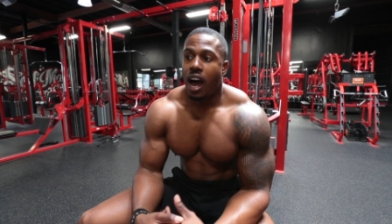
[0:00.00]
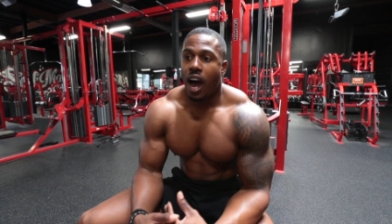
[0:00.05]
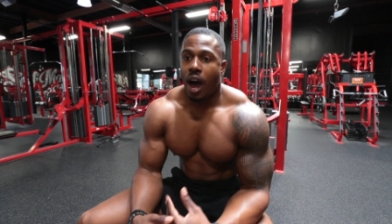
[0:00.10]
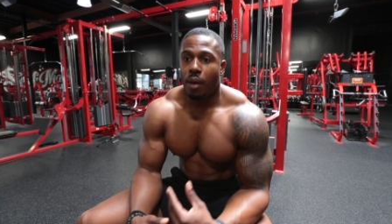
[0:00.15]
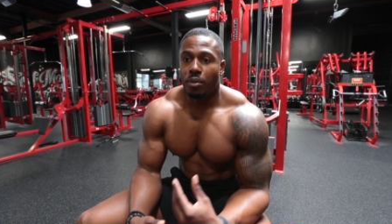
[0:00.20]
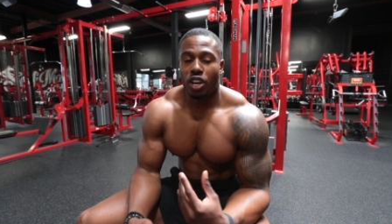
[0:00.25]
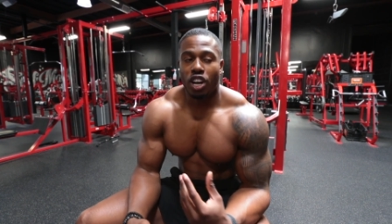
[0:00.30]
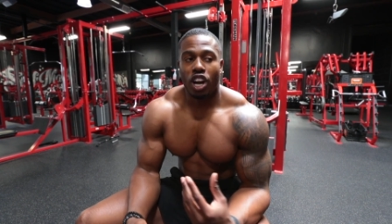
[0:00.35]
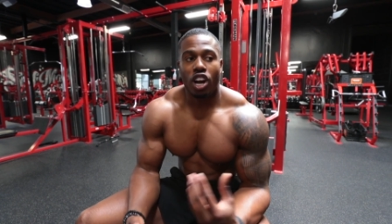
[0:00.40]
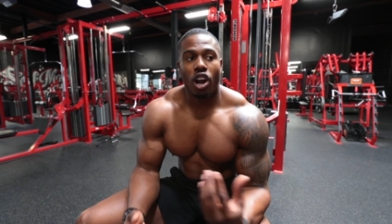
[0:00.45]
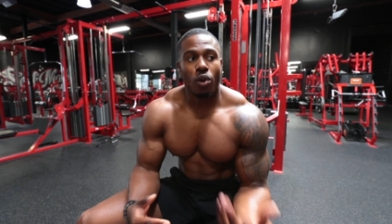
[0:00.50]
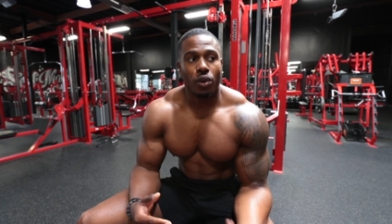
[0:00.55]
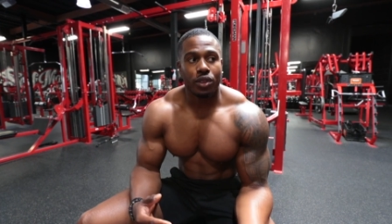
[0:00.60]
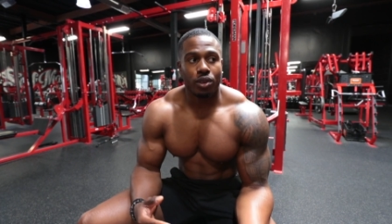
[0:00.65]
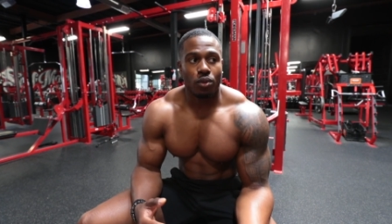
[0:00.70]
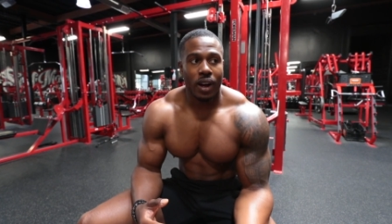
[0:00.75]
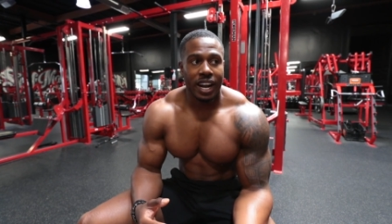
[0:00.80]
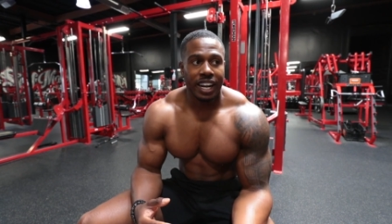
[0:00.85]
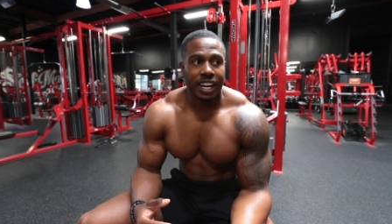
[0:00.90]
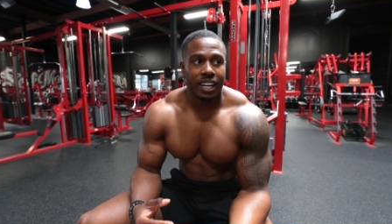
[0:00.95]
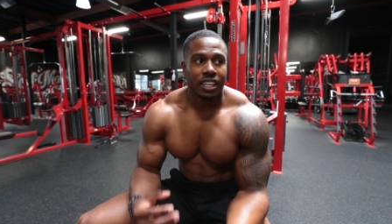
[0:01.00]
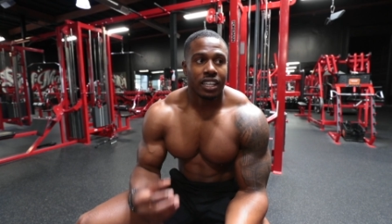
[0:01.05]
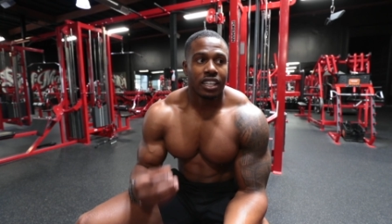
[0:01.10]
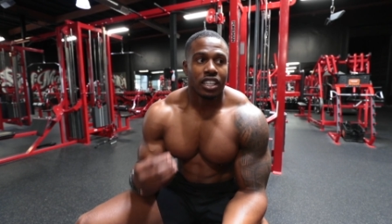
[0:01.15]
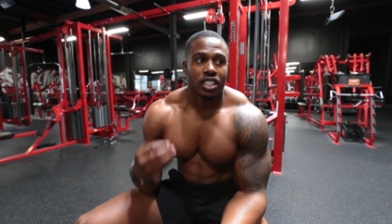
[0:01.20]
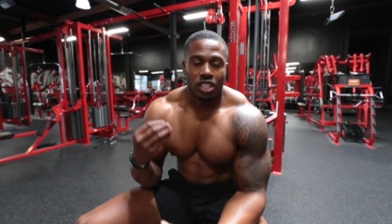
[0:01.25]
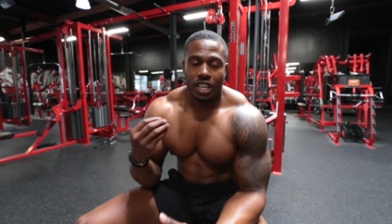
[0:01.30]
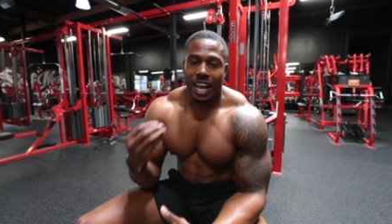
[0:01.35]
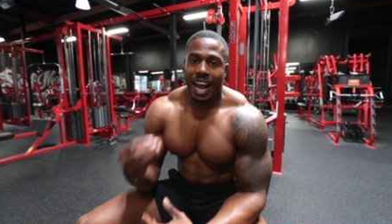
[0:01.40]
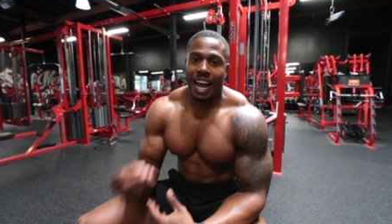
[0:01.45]
I'm gonna lower the weight
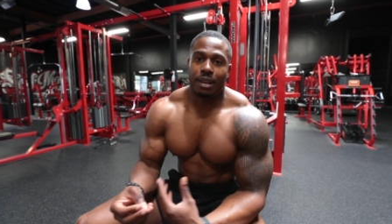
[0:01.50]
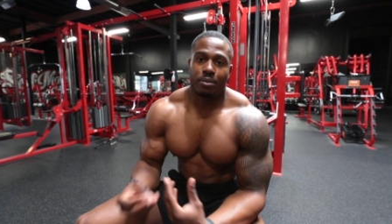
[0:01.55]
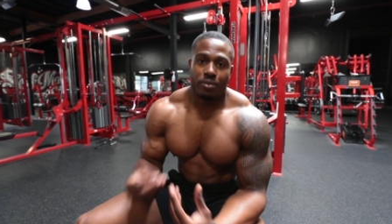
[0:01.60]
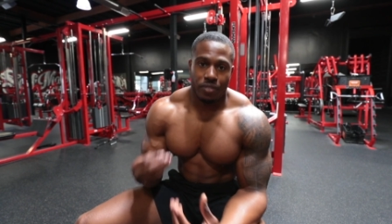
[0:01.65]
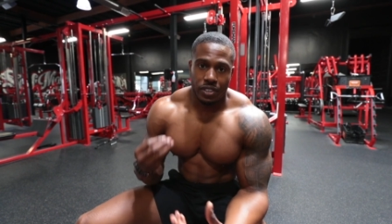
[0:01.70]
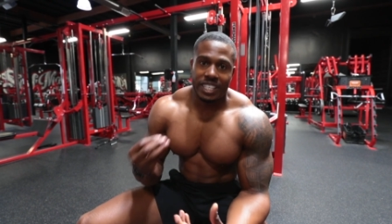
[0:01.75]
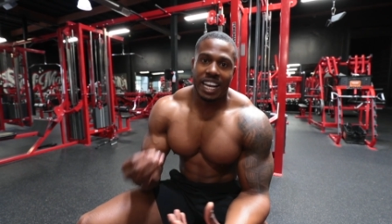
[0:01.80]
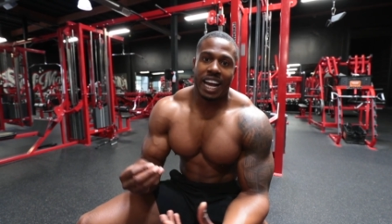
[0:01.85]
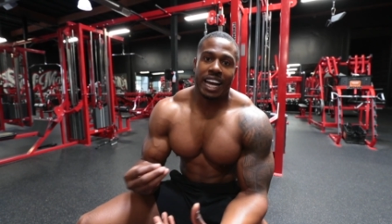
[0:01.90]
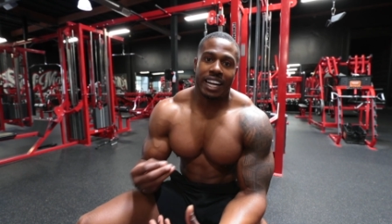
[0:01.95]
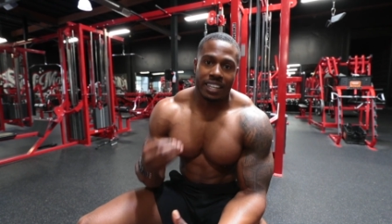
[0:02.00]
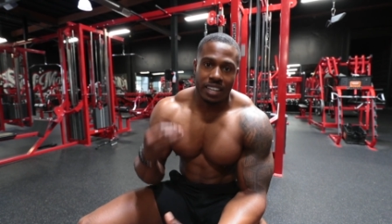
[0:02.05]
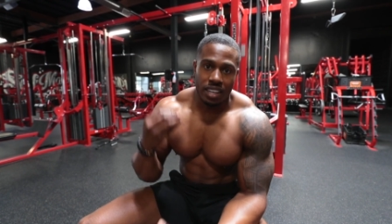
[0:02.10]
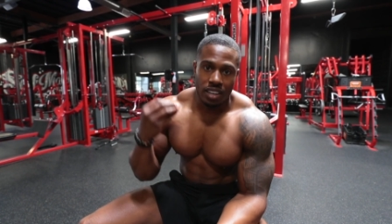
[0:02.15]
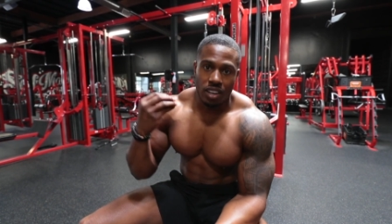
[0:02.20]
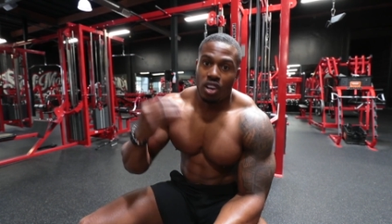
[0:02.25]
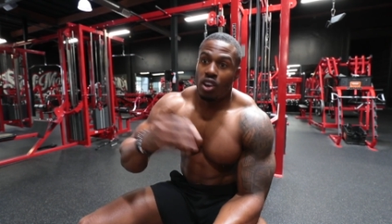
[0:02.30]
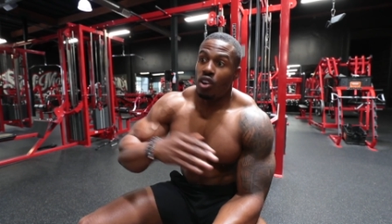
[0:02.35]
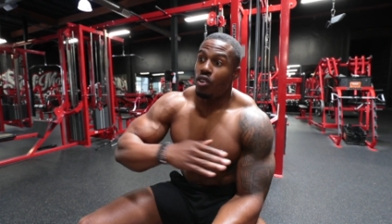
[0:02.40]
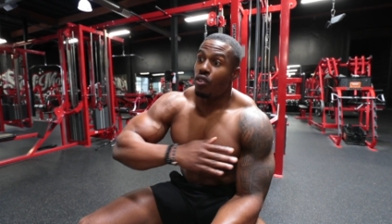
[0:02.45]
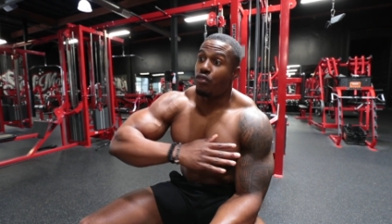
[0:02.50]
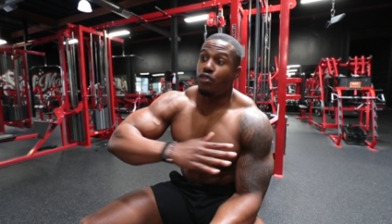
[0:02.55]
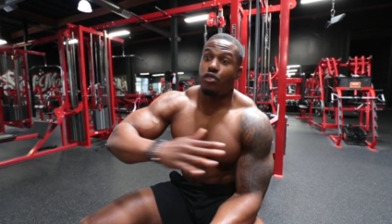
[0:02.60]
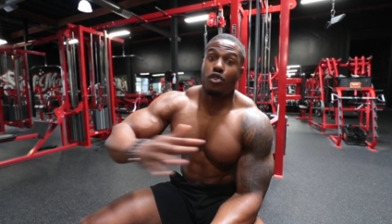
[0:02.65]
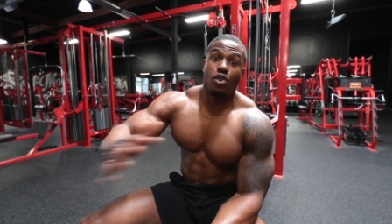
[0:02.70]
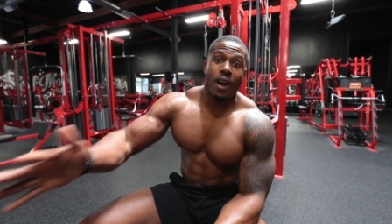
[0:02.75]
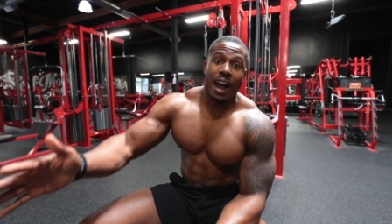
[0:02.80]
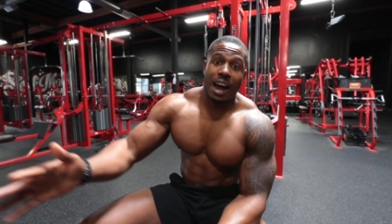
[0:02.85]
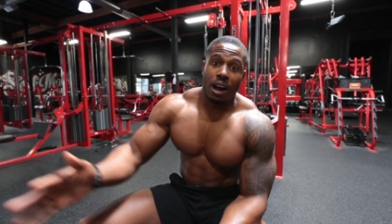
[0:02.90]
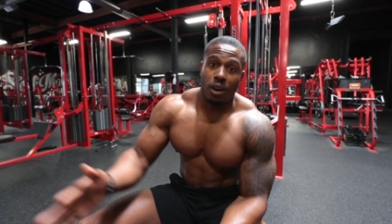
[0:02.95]
to aim for 10
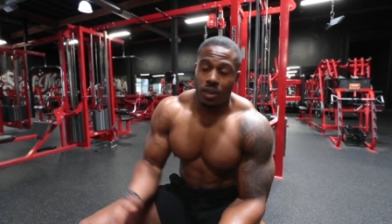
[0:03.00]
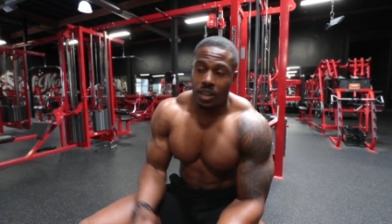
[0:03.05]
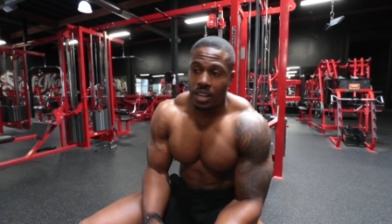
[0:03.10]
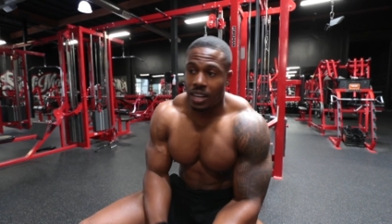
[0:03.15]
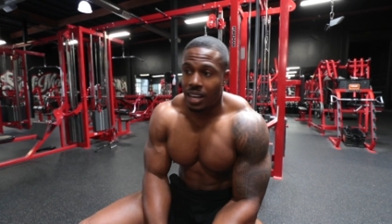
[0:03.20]
throughout.